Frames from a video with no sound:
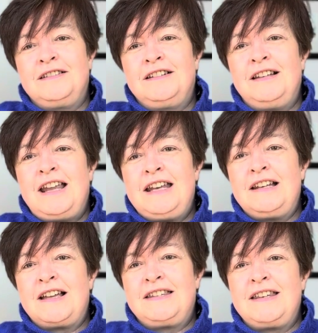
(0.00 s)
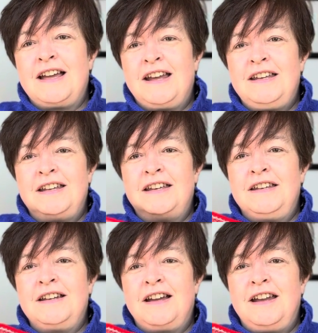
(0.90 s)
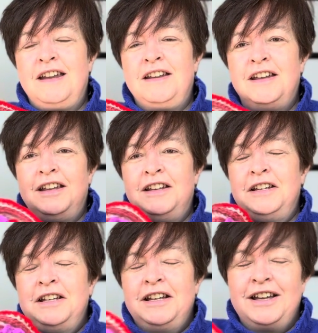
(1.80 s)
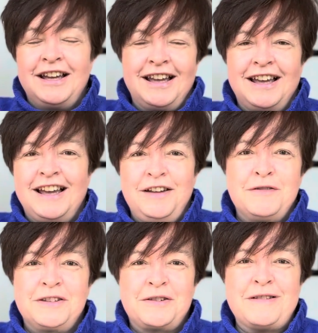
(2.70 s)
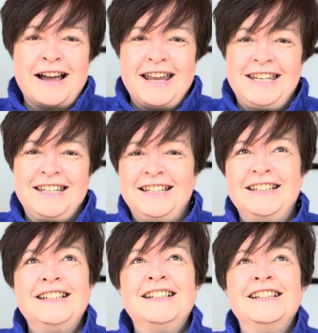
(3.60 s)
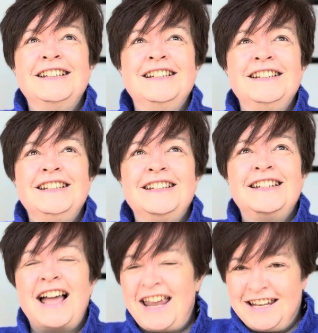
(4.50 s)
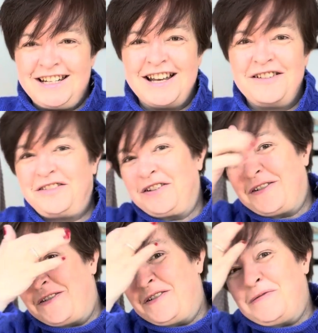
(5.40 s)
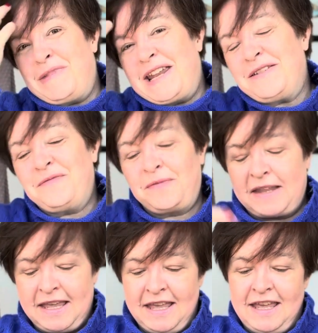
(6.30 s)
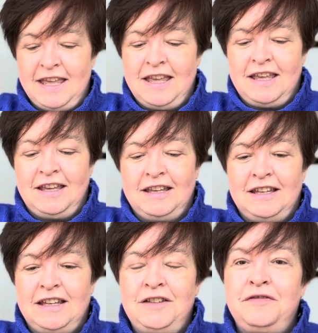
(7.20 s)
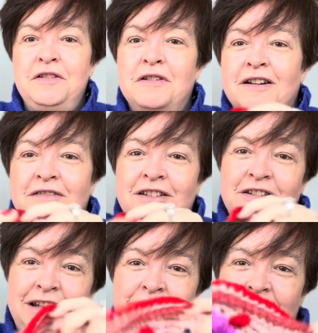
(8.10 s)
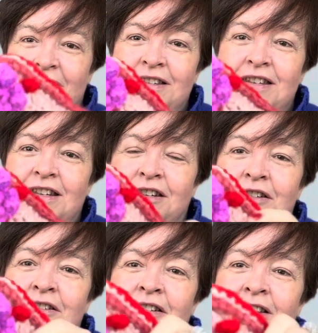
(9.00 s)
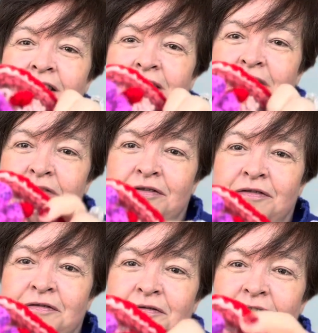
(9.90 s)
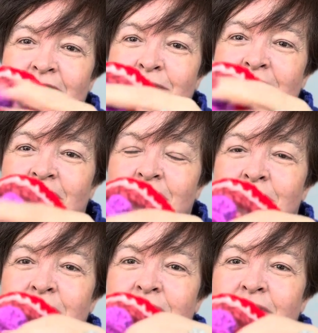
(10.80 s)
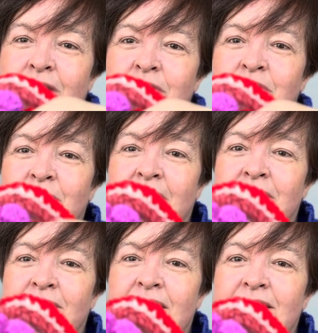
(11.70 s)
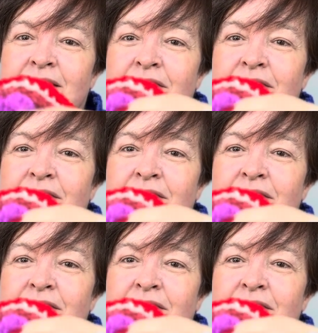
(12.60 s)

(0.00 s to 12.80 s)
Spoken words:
late last night and I was quite tired enough to go into bed. If you are interested in me showing you how to make these